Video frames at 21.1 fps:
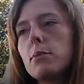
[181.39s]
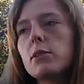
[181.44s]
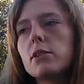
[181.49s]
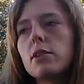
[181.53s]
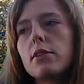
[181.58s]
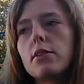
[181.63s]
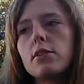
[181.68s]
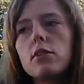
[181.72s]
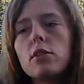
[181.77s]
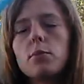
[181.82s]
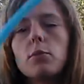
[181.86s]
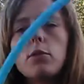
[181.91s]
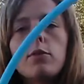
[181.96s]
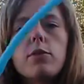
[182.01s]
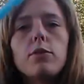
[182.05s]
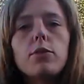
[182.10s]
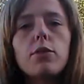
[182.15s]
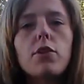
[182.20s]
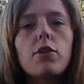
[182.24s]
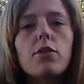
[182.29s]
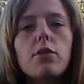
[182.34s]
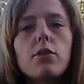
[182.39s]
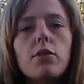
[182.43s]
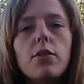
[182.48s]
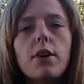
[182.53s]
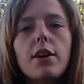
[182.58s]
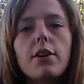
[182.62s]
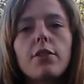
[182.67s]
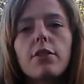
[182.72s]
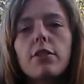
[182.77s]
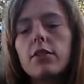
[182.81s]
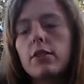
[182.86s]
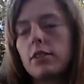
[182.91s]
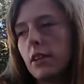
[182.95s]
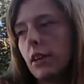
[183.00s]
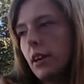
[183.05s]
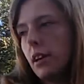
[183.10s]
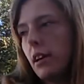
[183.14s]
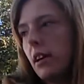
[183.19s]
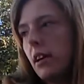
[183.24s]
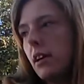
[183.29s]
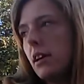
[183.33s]
starts to move certain directions. Like,
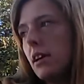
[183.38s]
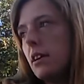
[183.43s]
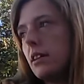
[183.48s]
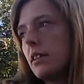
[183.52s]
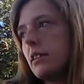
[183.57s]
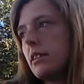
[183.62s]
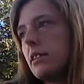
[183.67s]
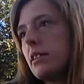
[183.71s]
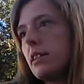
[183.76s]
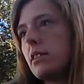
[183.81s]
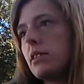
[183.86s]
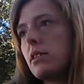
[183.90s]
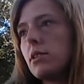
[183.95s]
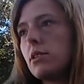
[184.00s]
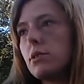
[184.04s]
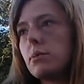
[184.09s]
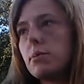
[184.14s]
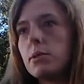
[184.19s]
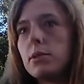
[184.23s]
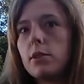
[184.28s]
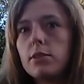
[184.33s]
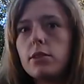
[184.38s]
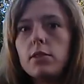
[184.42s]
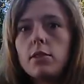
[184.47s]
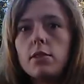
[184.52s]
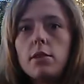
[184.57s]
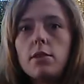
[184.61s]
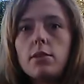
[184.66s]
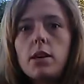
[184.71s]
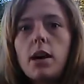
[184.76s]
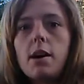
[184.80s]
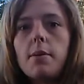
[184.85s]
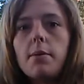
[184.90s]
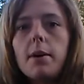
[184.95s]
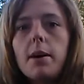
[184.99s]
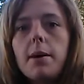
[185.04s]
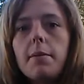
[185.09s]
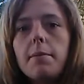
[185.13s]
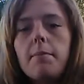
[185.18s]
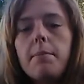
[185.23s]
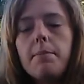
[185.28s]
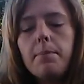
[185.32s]
let's say the hoop starts to go that way.